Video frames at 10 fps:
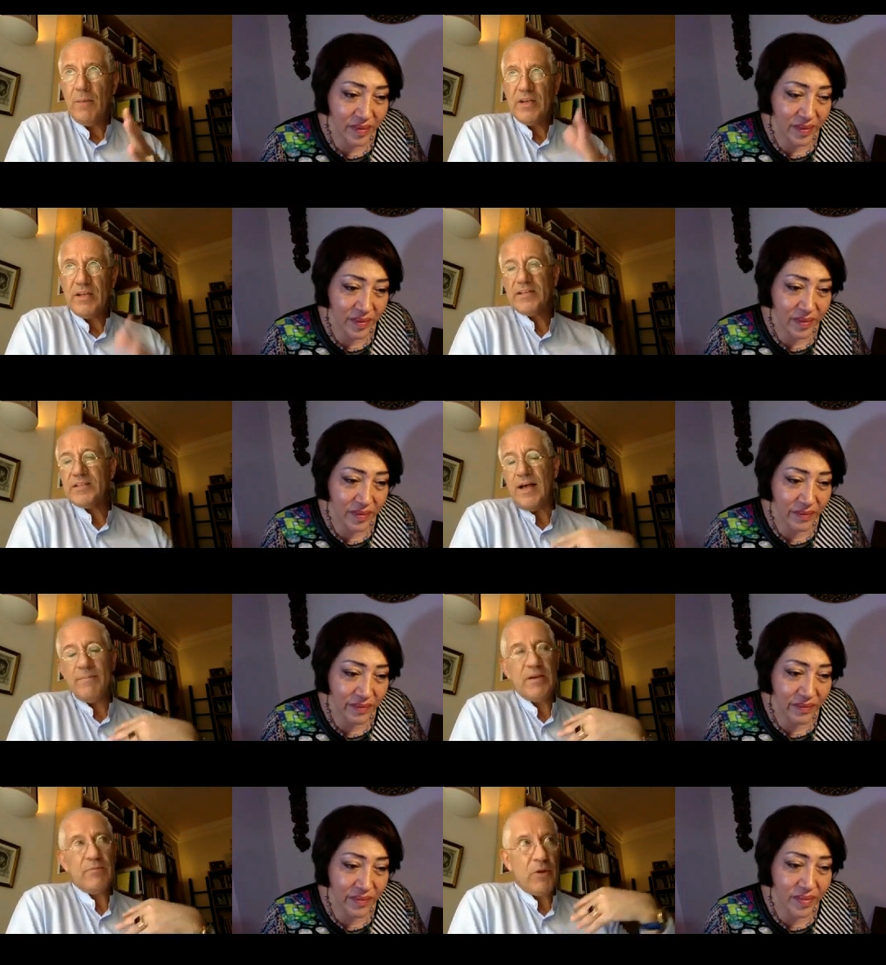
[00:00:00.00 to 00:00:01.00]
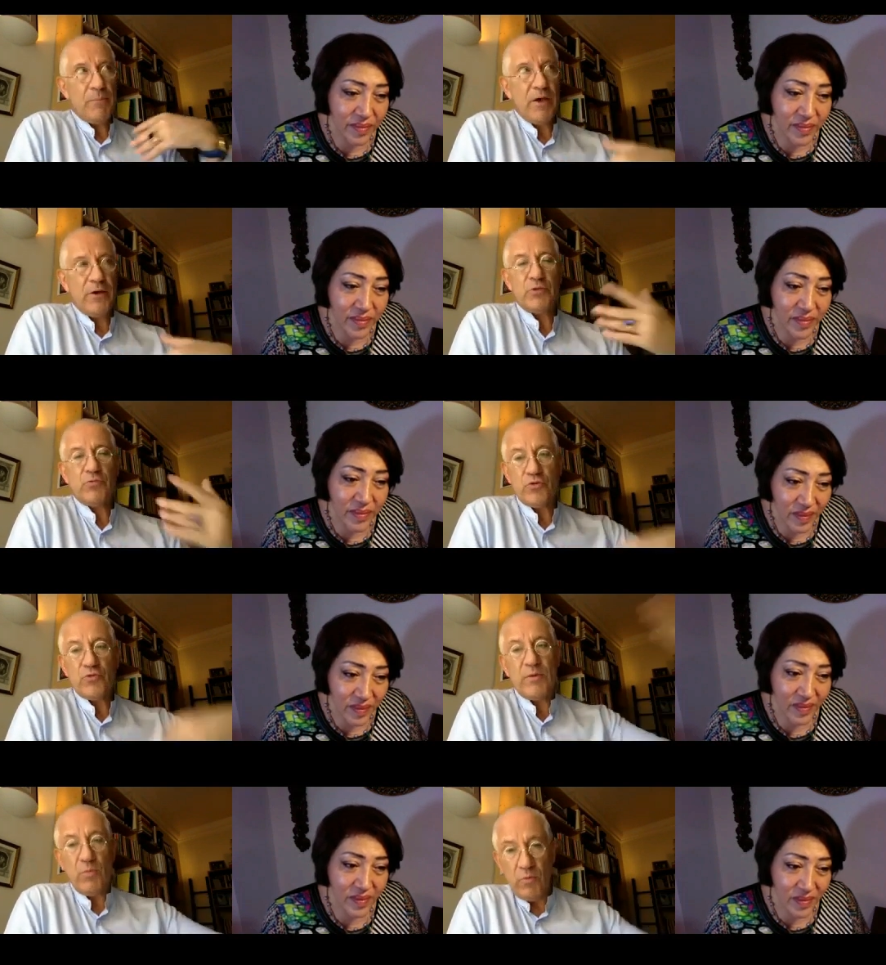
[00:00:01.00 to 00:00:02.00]
Speaker 1: But yes, I mean you know post
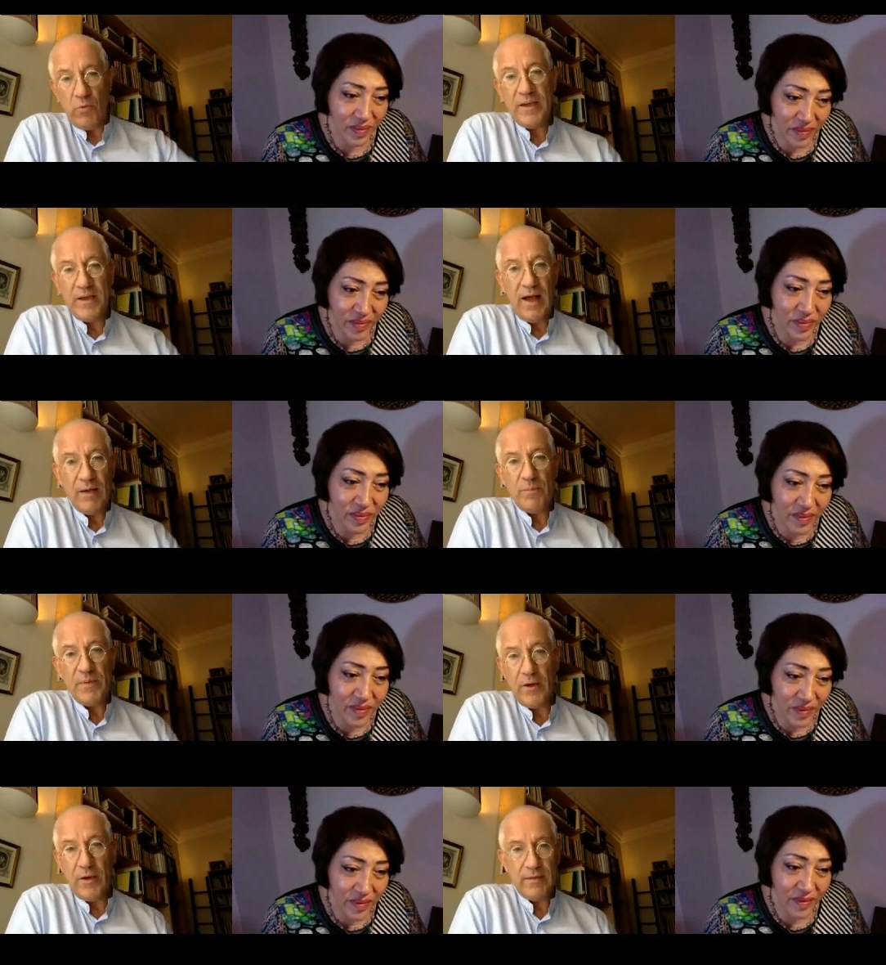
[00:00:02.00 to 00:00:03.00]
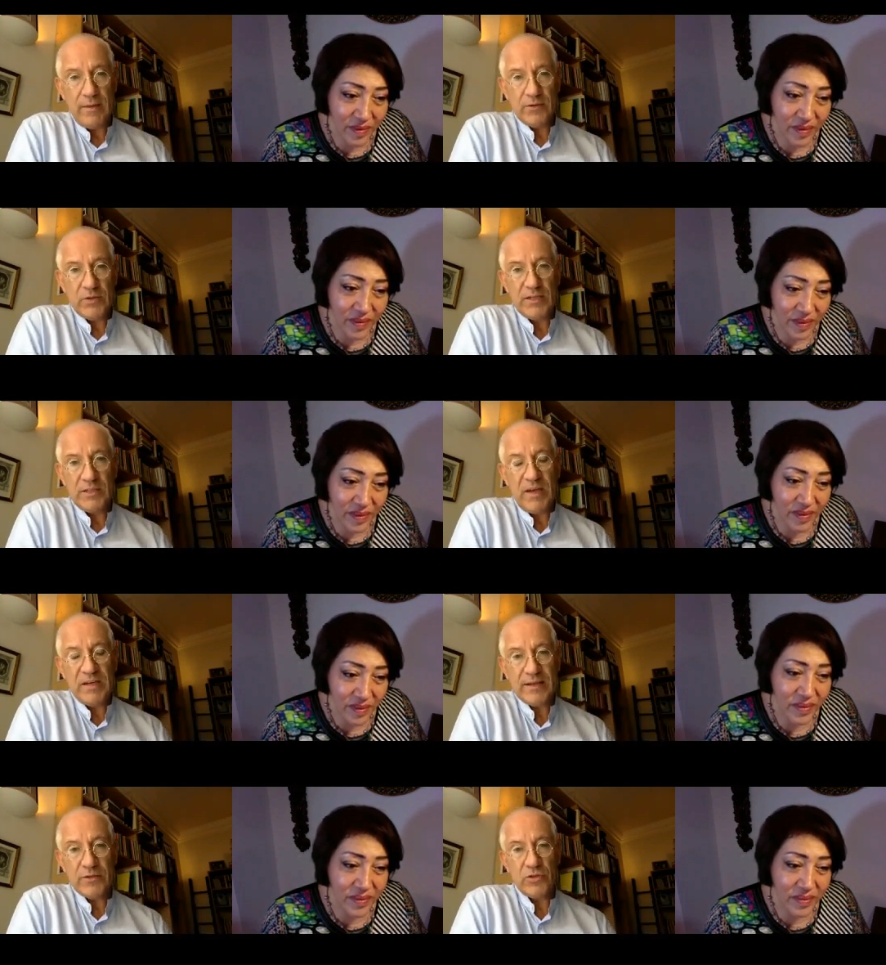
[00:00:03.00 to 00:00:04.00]
retreat we will be I will be going there, so I
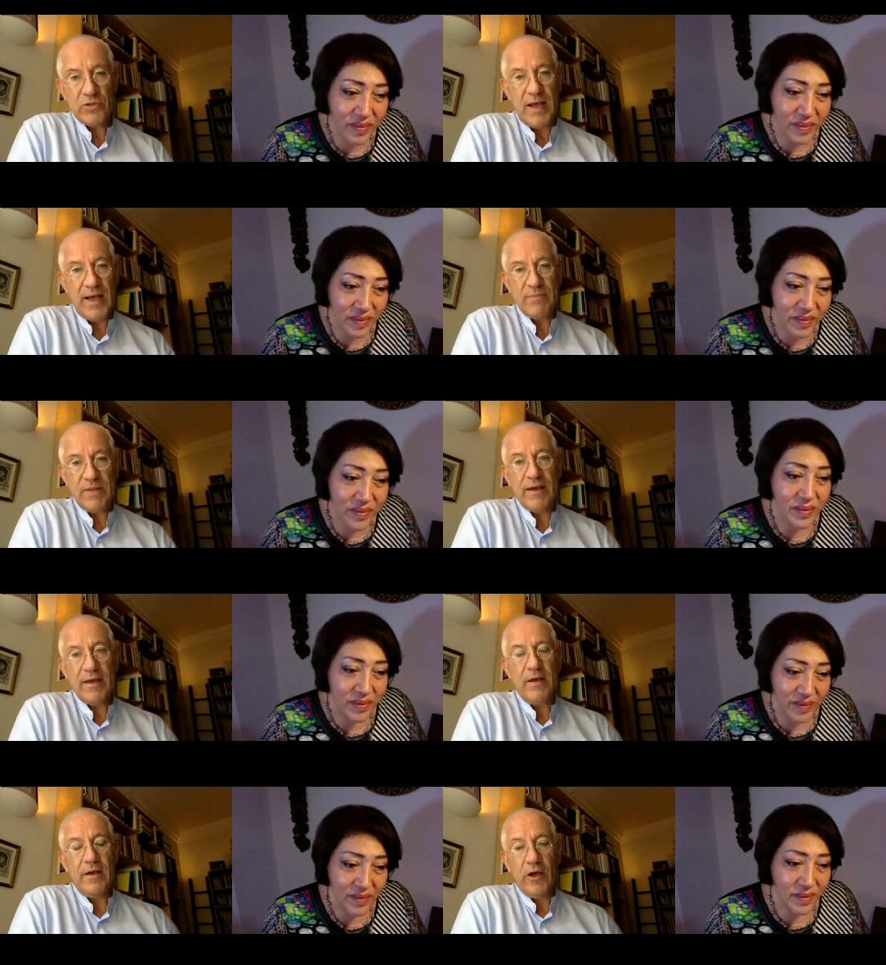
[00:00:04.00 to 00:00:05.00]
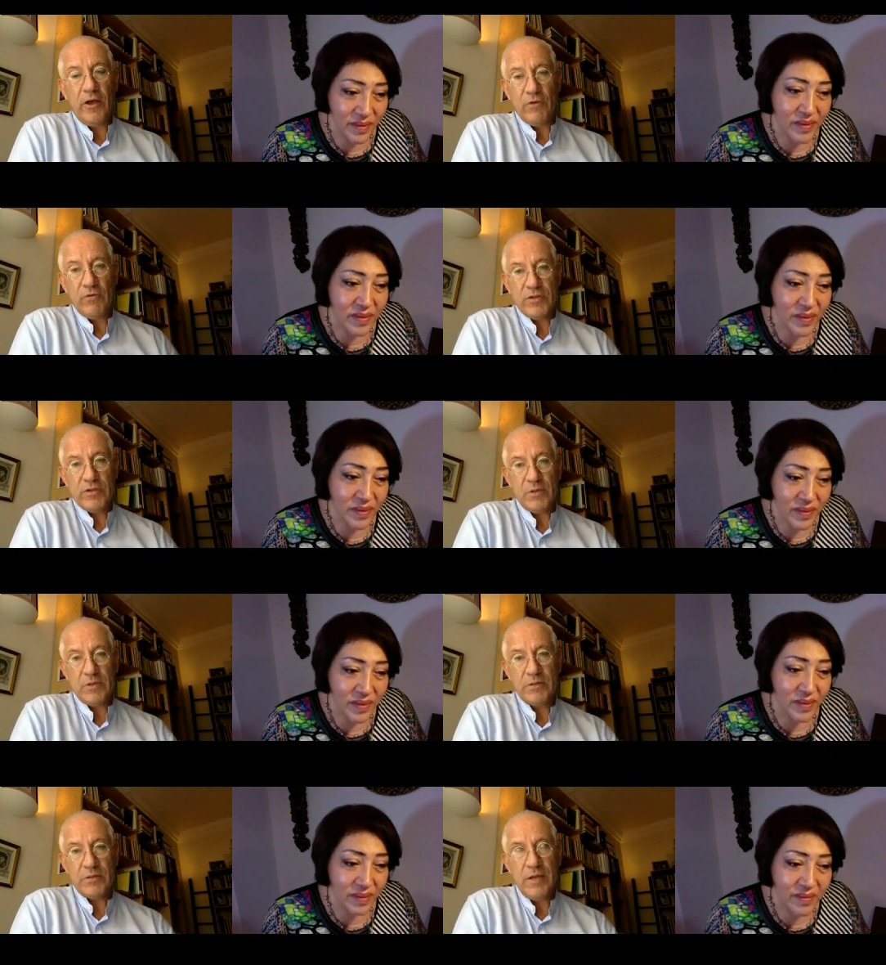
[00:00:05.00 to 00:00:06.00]
spend extra time there over
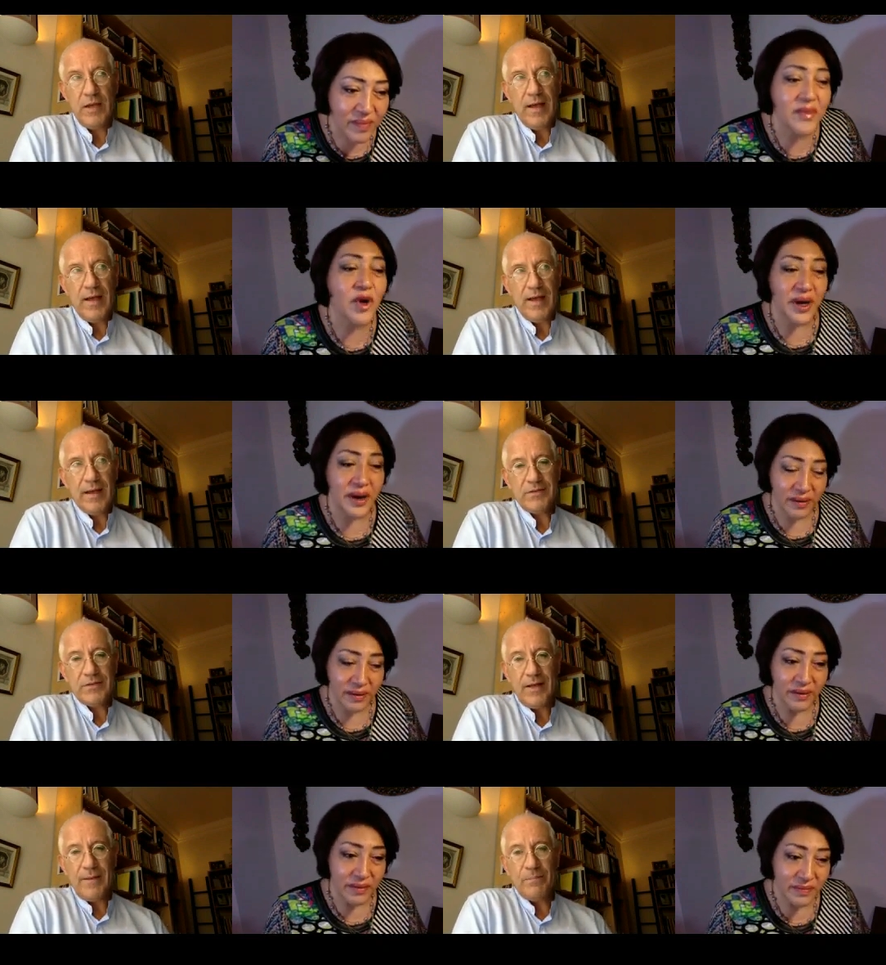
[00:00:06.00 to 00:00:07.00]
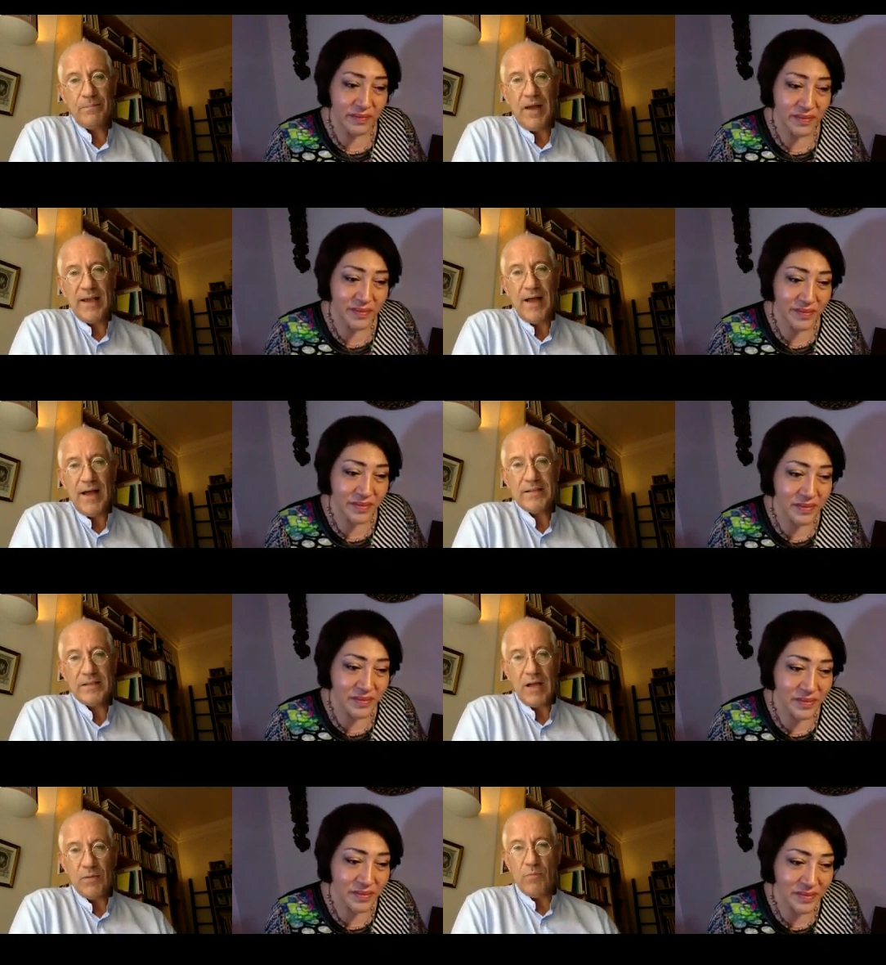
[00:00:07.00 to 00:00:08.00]
Christmas, and um, my guide
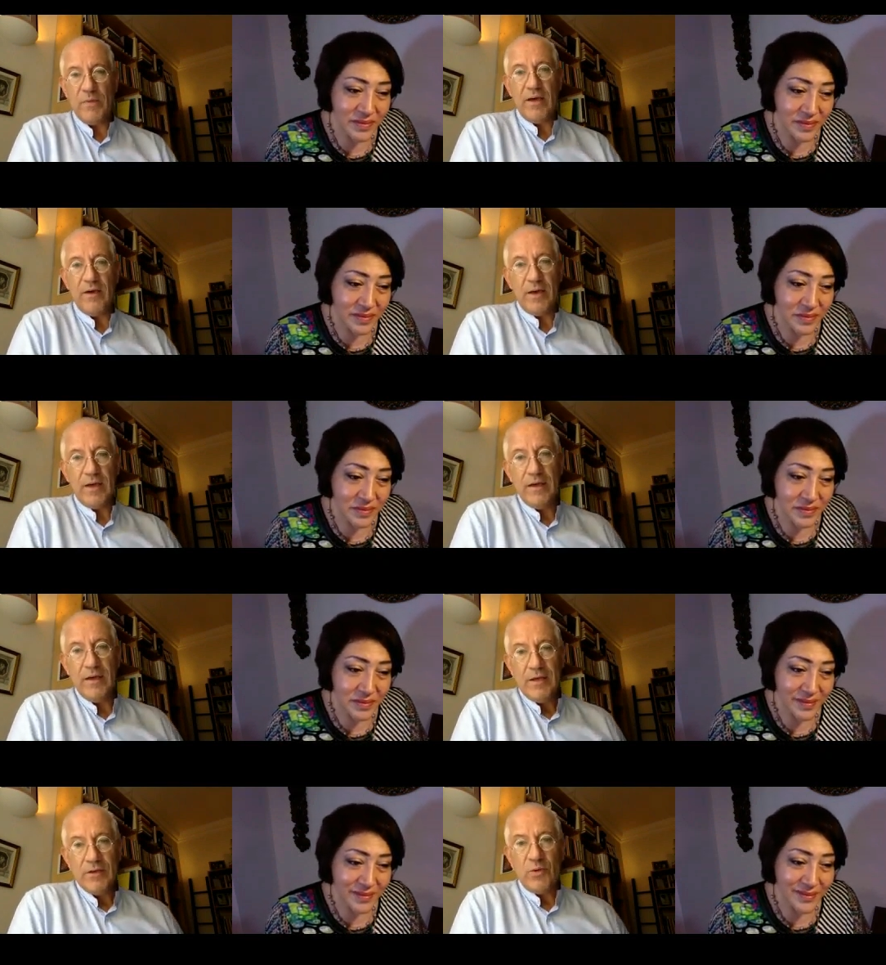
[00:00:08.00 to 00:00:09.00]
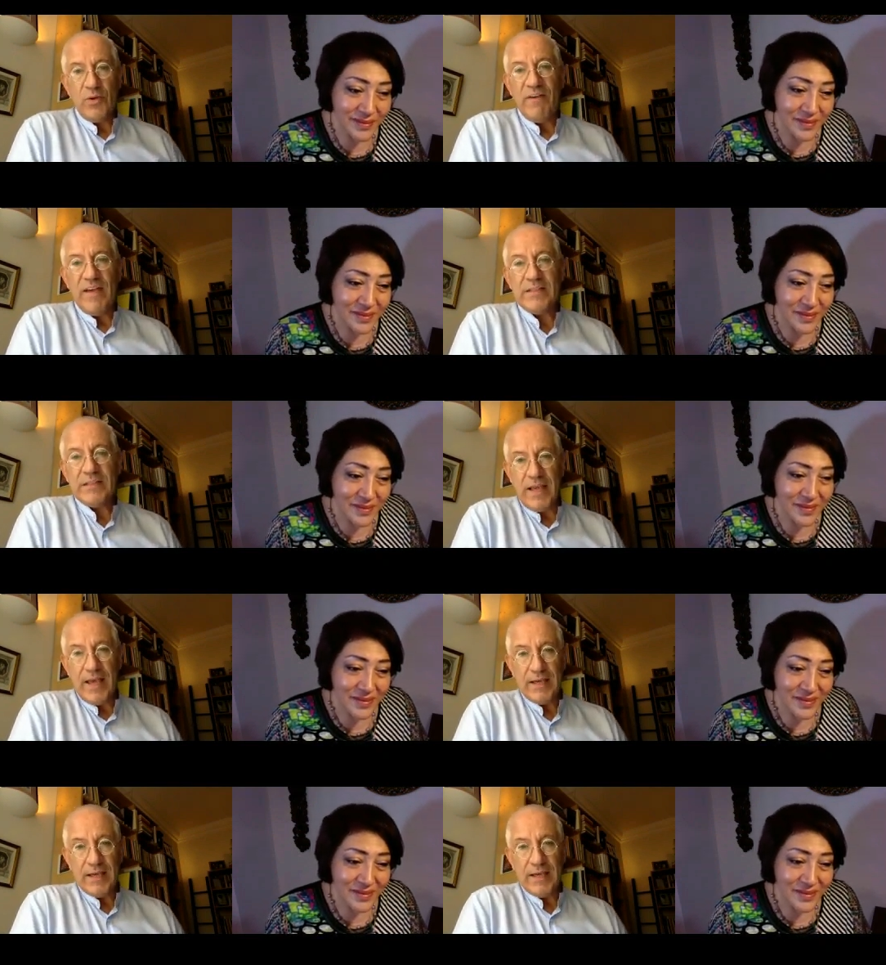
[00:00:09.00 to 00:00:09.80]
and I will be going to investigate